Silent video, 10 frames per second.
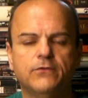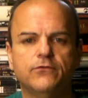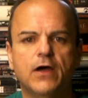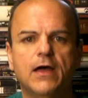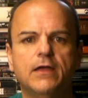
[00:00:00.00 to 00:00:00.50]

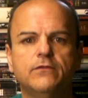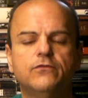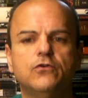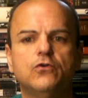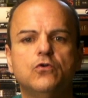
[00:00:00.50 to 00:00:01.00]
Trying
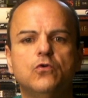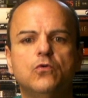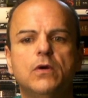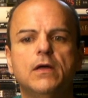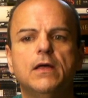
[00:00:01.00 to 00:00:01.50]

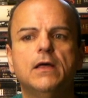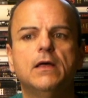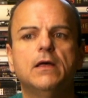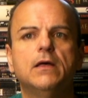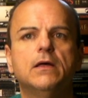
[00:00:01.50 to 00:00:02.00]
to,
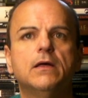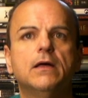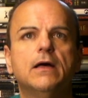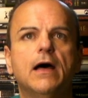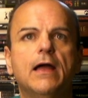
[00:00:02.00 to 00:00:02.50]

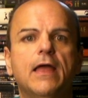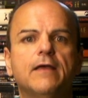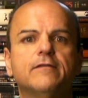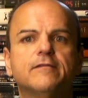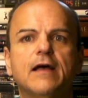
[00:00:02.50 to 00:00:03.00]
I
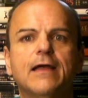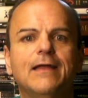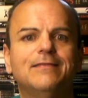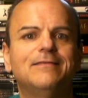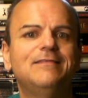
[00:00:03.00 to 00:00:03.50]
guess, suck
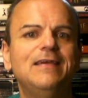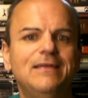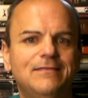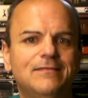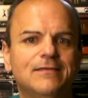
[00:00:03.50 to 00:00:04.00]
at the
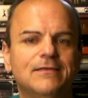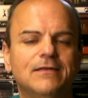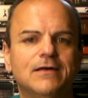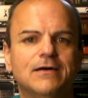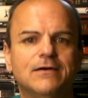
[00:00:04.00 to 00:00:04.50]
teat
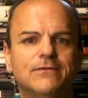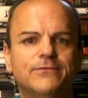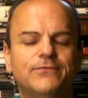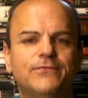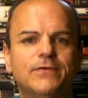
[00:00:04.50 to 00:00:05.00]

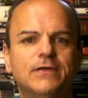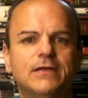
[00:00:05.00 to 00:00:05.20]
of